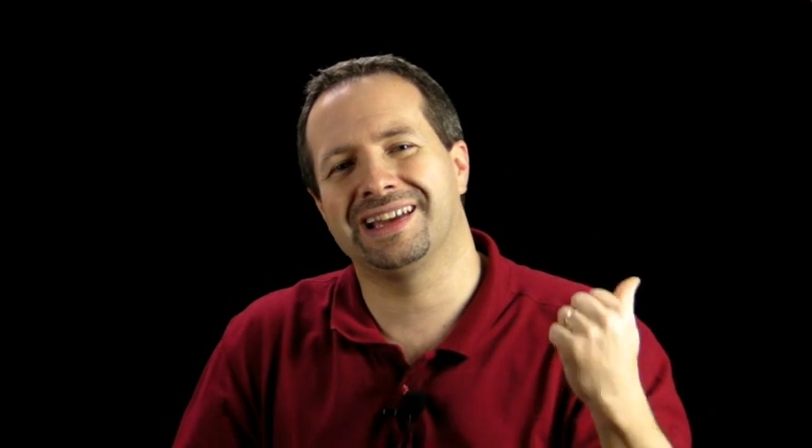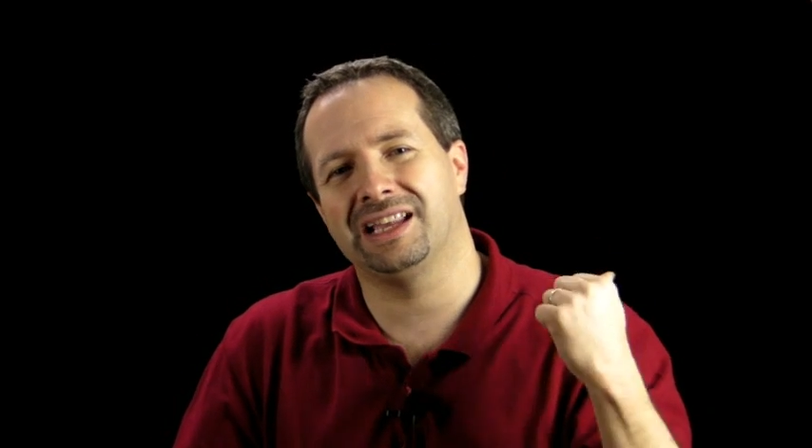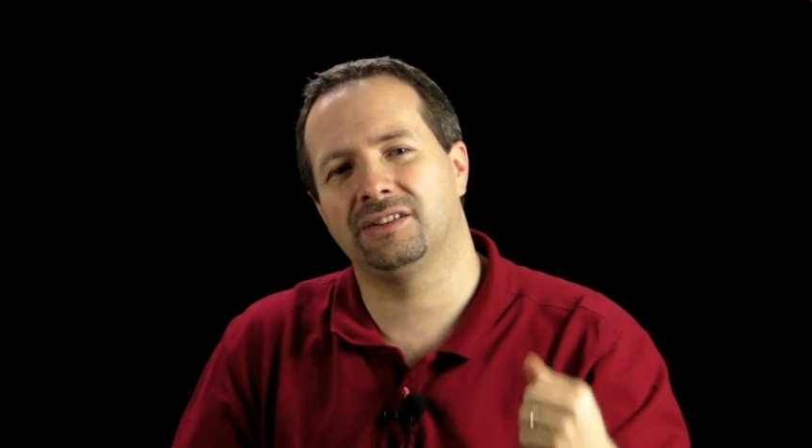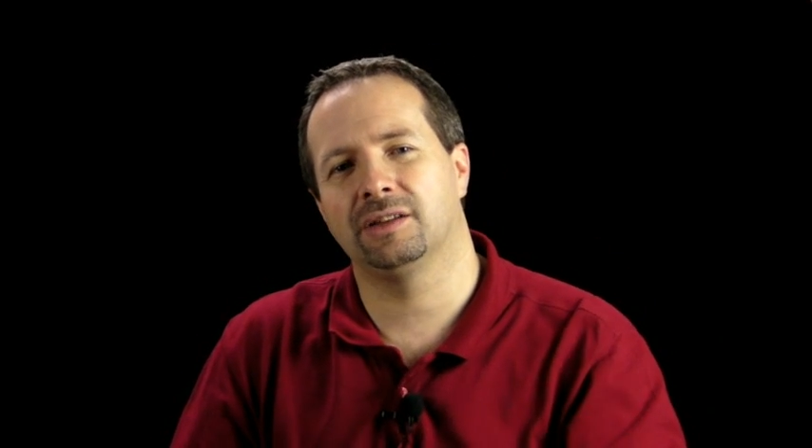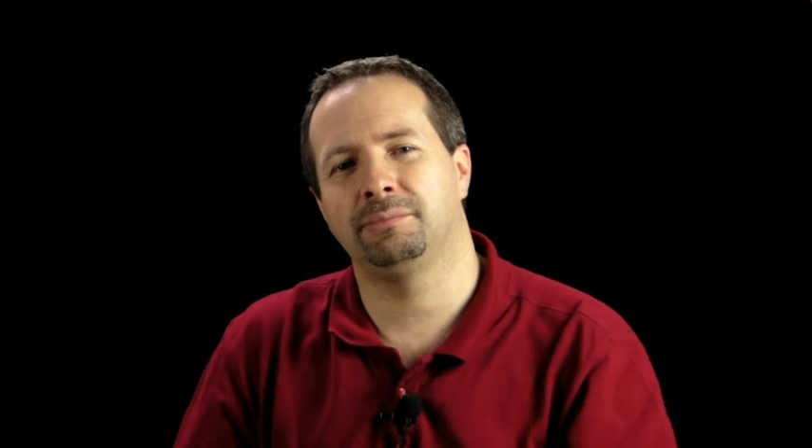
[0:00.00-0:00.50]

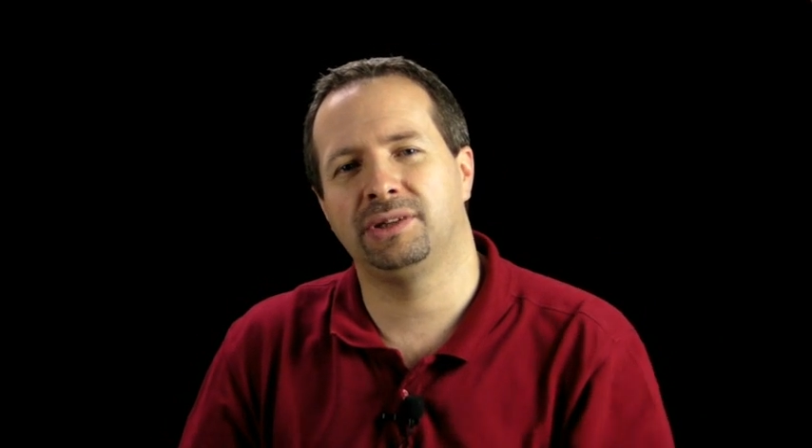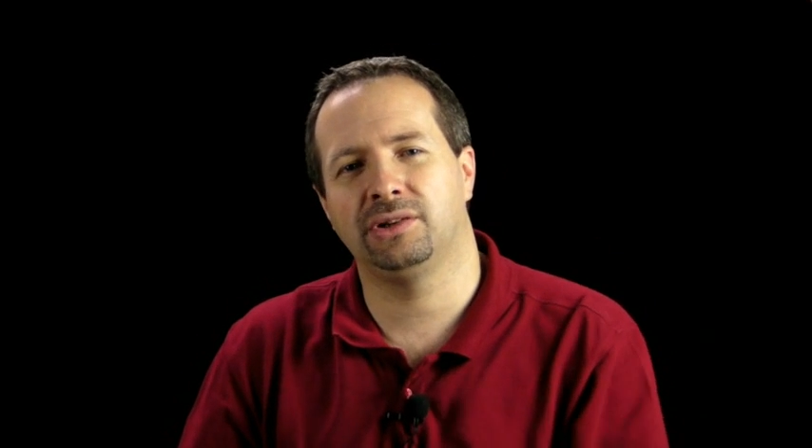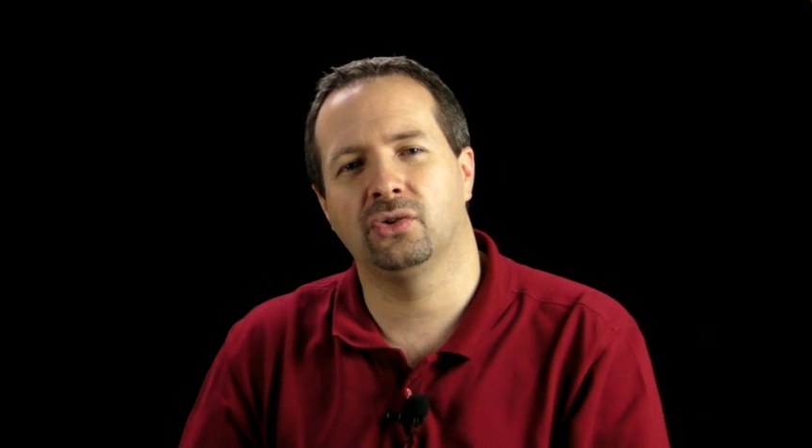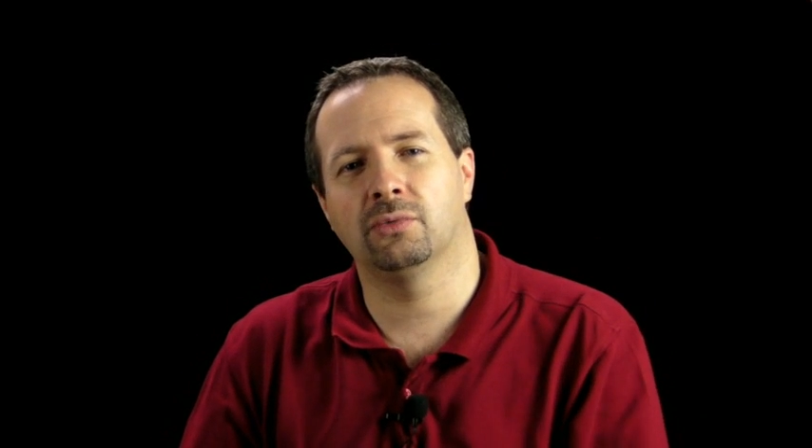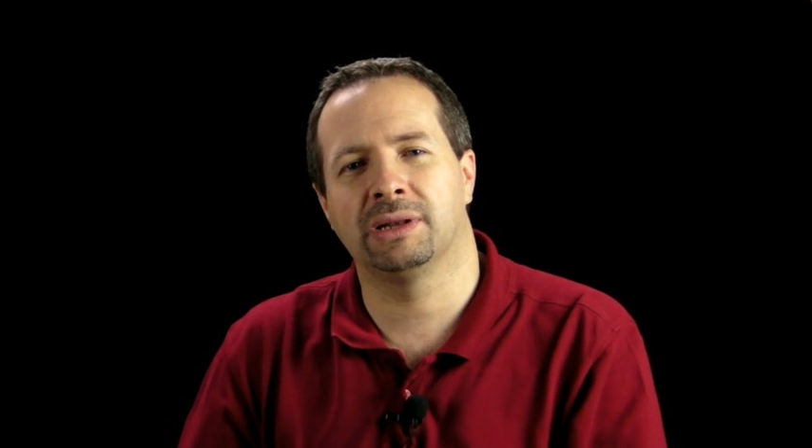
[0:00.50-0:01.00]
against the
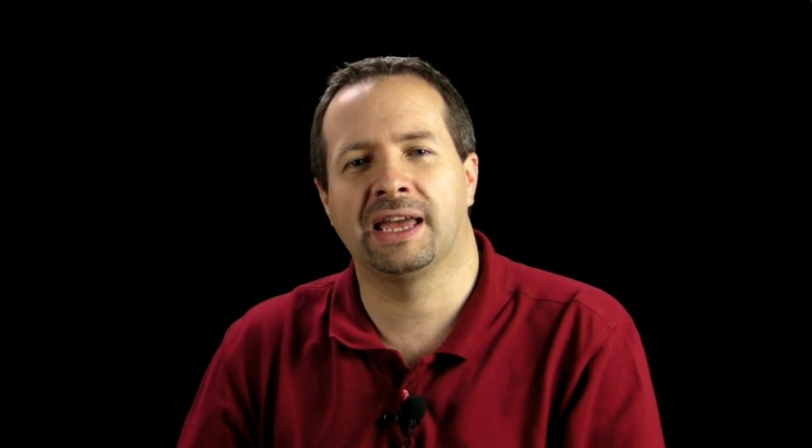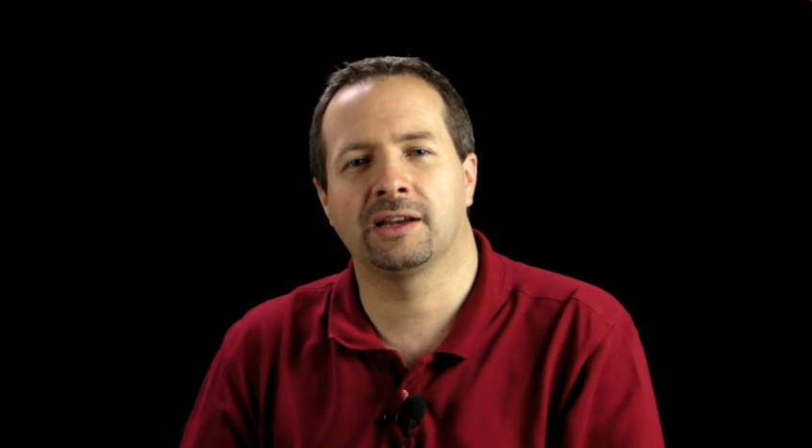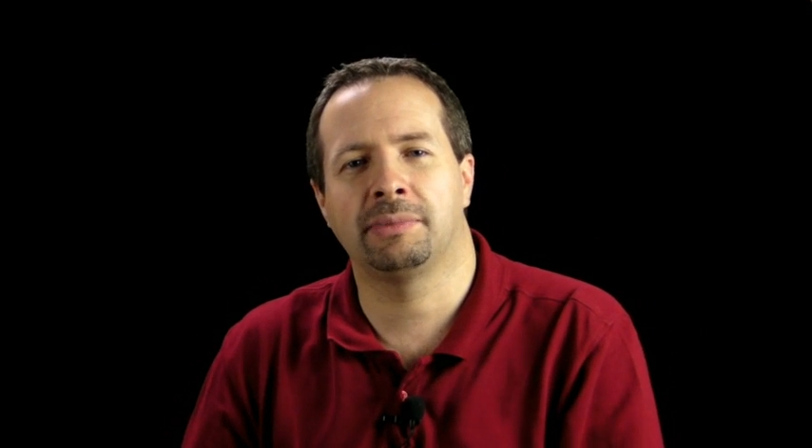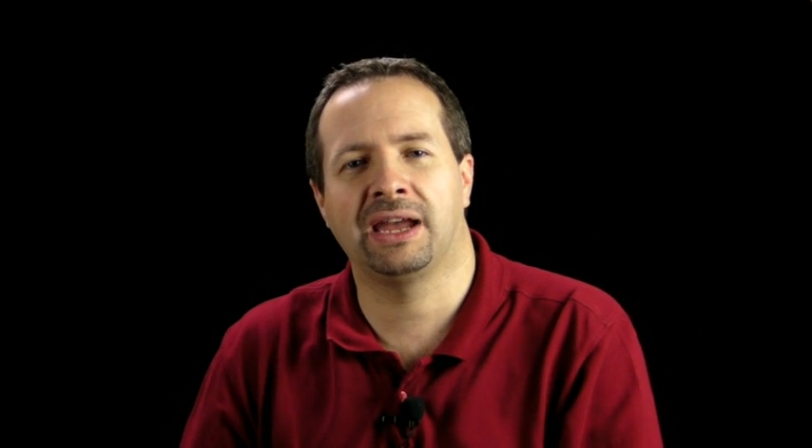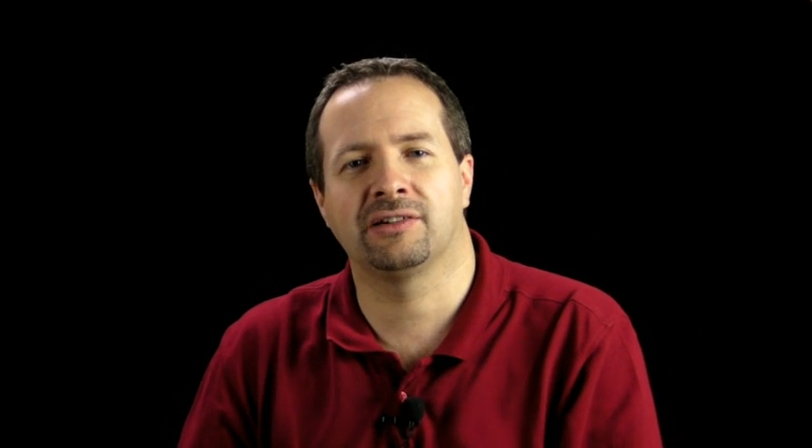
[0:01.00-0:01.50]
pure
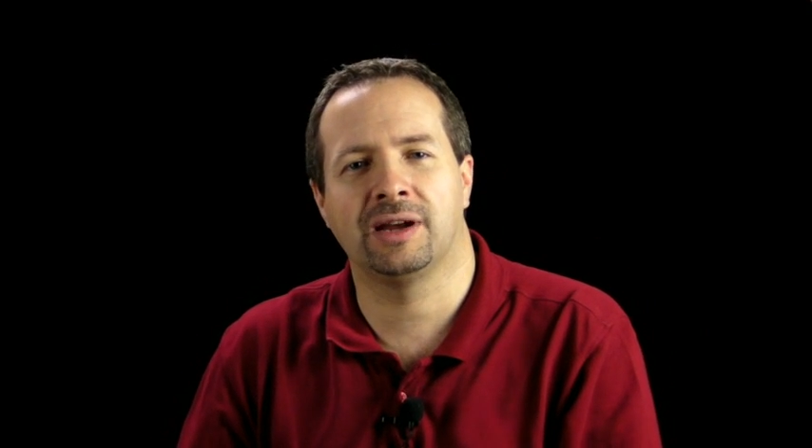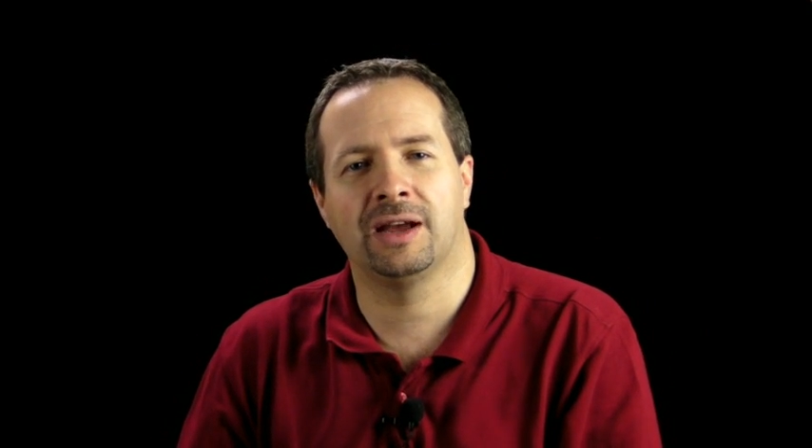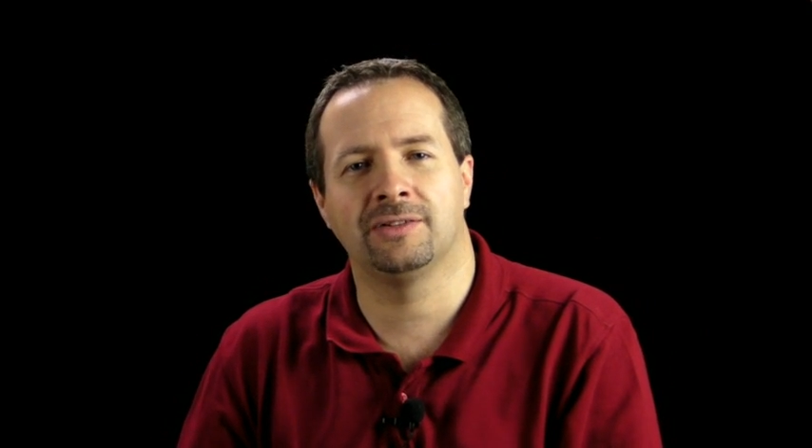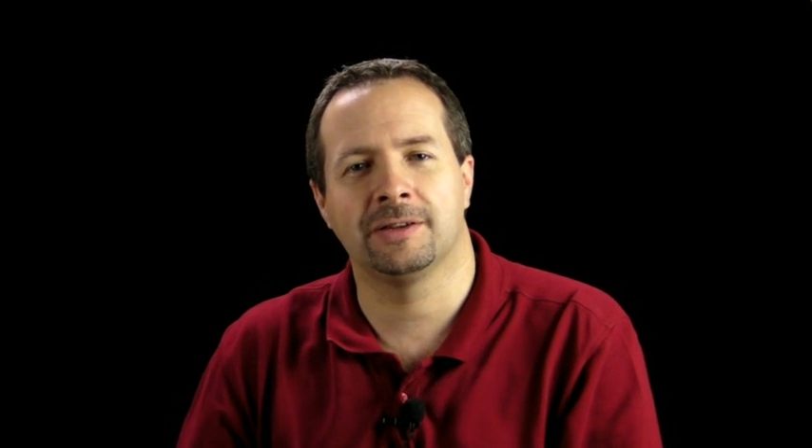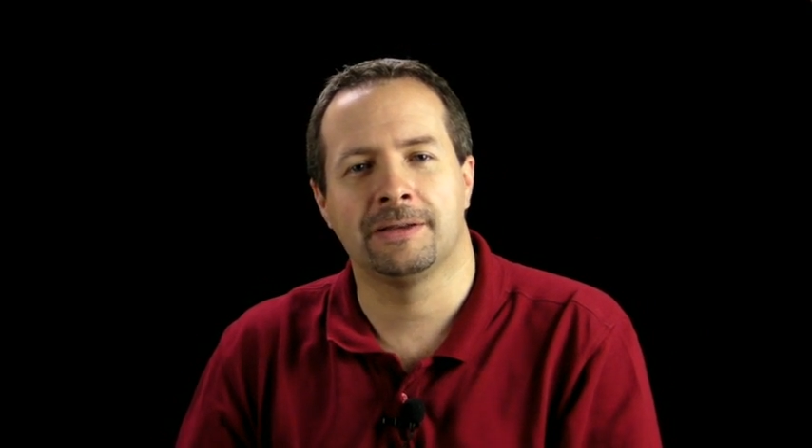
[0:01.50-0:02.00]
black
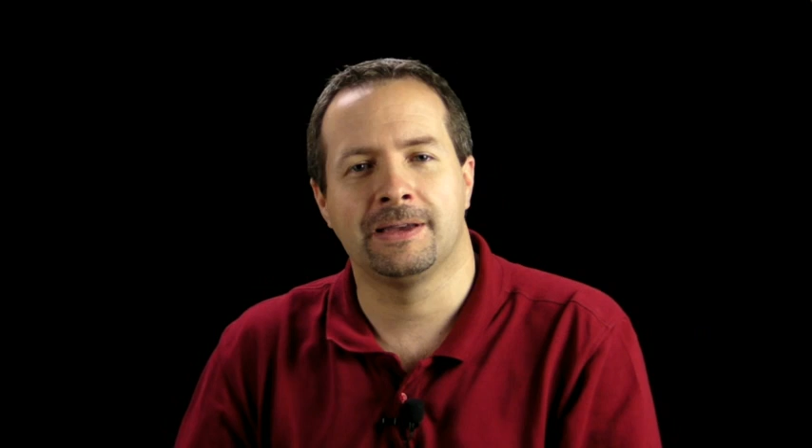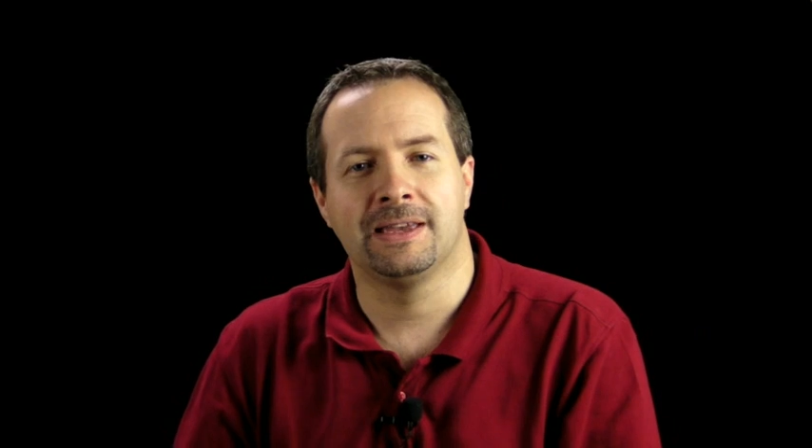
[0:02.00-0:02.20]
background.